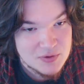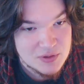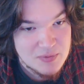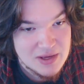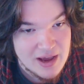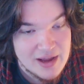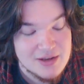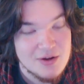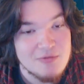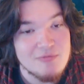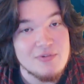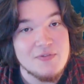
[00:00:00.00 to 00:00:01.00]
with me? I
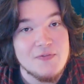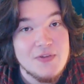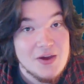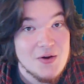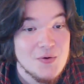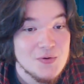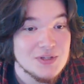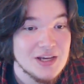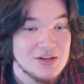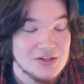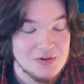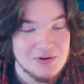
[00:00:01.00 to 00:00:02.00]
don't refuse,
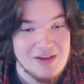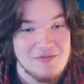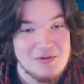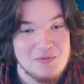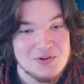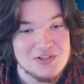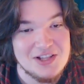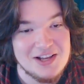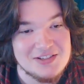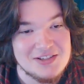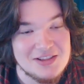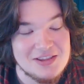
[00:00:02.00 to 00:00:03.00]
I just don't have any more
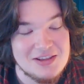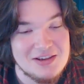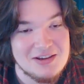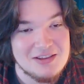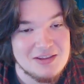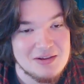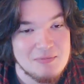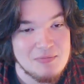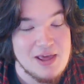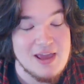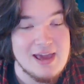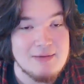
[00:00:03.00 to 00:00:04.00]
slots in the
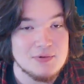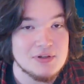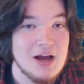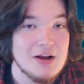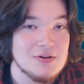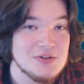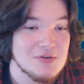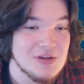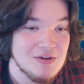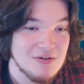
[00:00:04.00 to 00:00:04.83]
play games with Kakujo